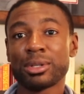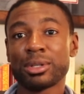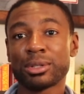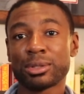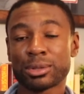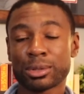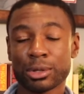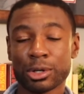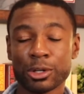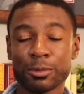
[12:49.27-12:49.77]

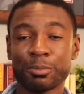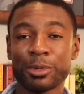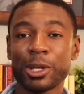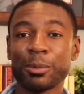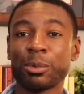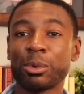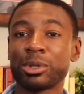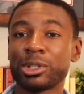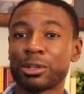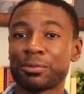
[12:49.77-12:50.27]
certain
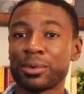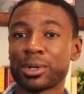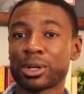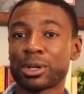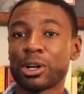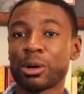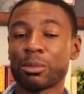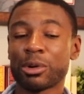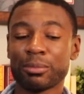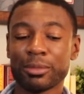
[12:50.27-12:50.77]
people with different
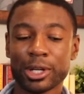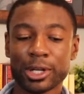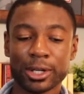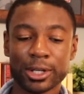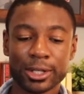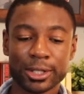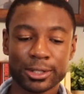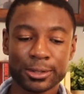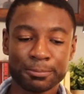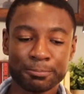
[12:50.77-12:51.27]

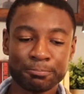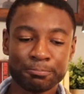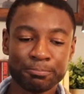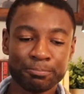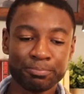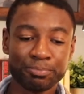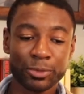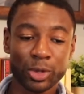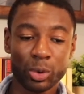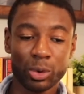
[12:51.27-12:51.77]
comorbidities
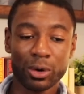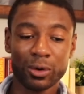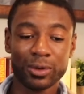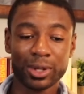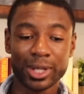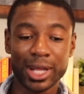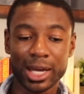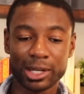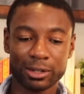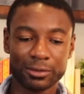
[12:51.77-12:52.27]
or the
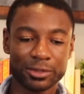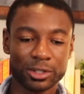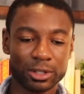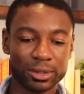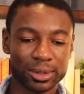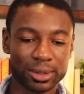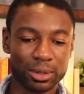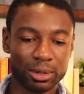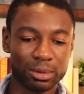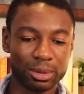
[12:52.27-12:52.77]
lack of
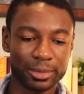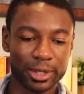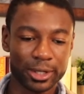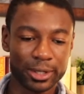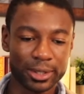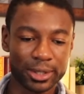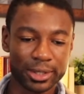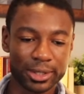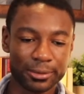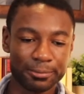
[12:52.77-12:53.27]
certain
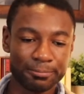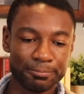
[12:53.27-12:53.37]
comorbidities.